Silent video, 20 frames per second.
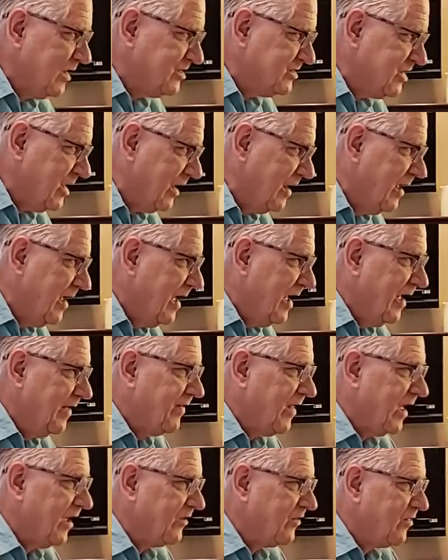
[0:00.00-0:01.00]
it said?
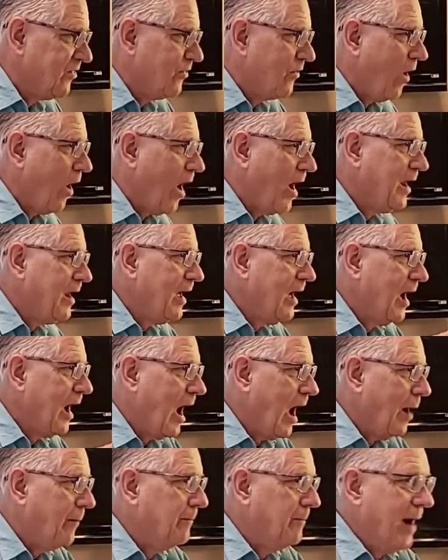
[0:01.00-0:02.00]
They thought
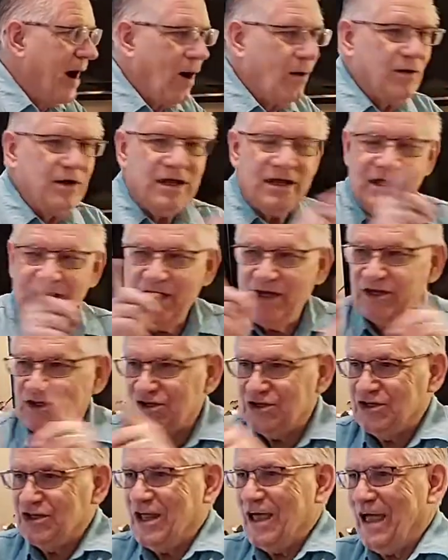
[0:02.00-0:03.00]
about his
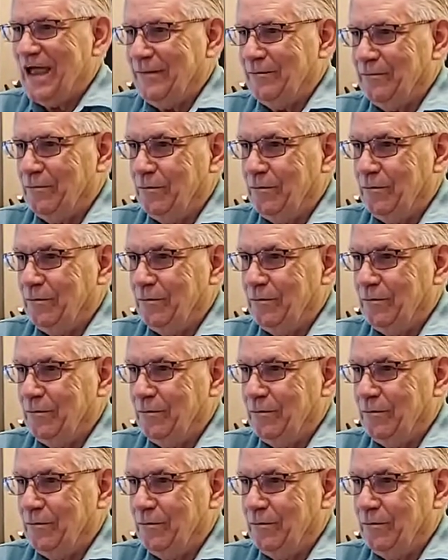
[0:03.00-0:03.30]
name.